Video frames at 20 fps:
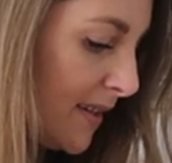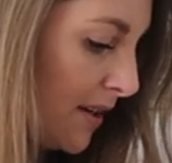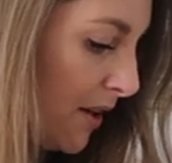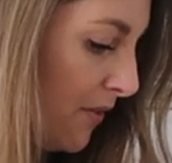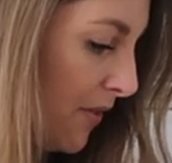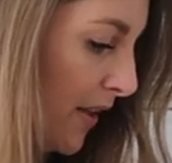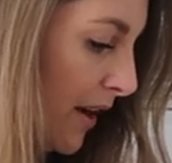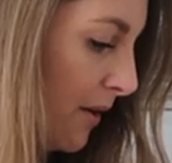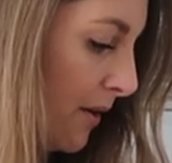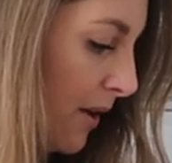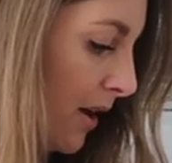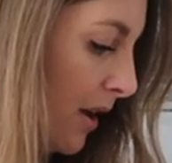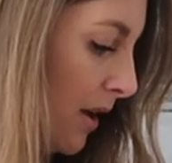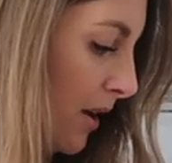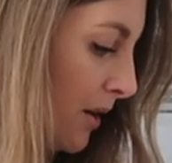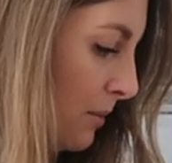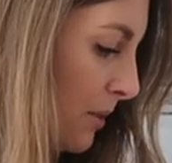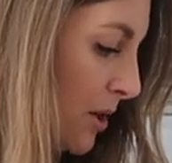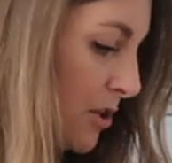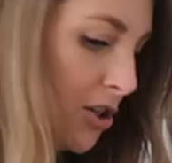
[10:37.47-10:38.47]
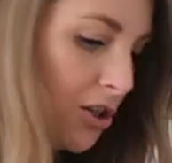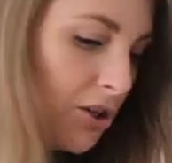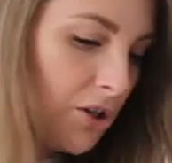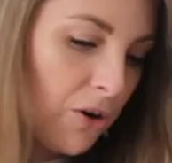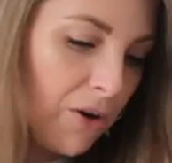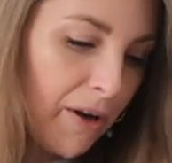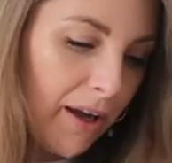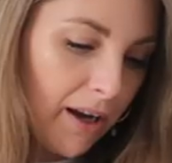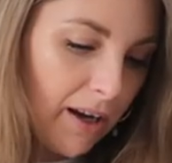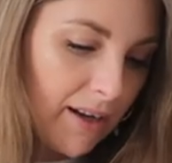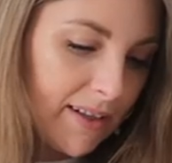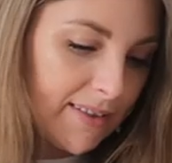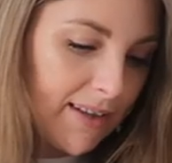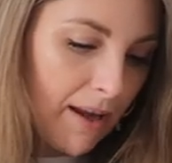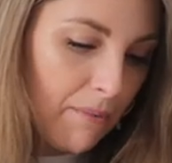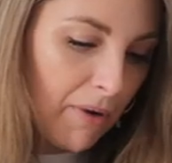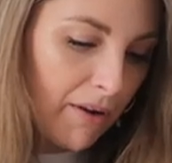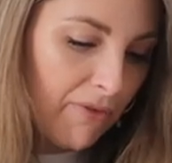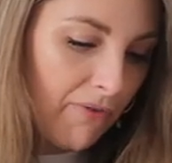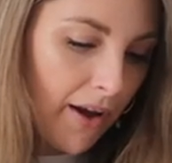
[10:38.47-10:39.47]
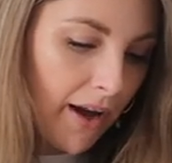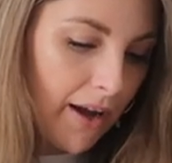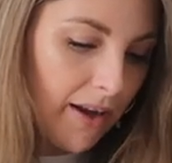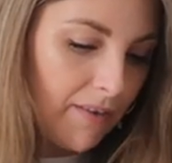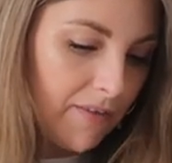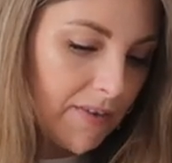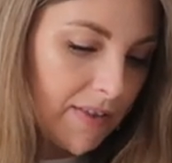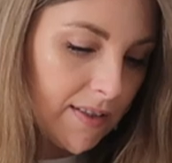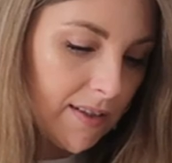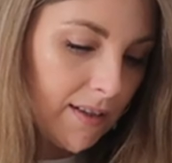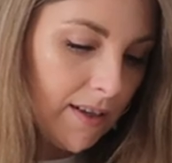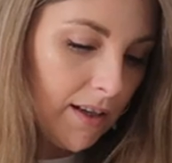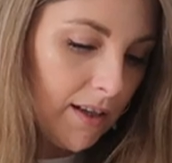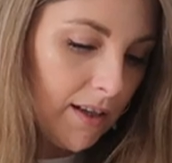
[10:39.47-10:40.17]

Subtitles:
I don't think, which is shocking because they're my faves.